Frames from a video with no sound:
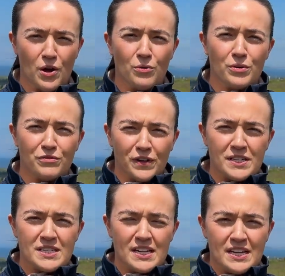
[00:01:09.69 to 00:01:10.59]
we
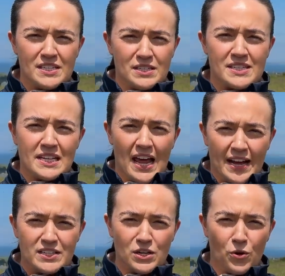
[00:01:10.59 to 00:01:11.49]
first need to
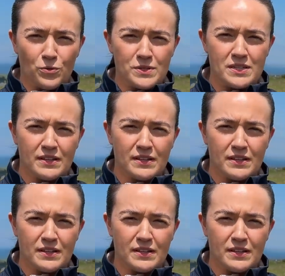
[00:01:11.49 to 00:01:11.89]
select ewes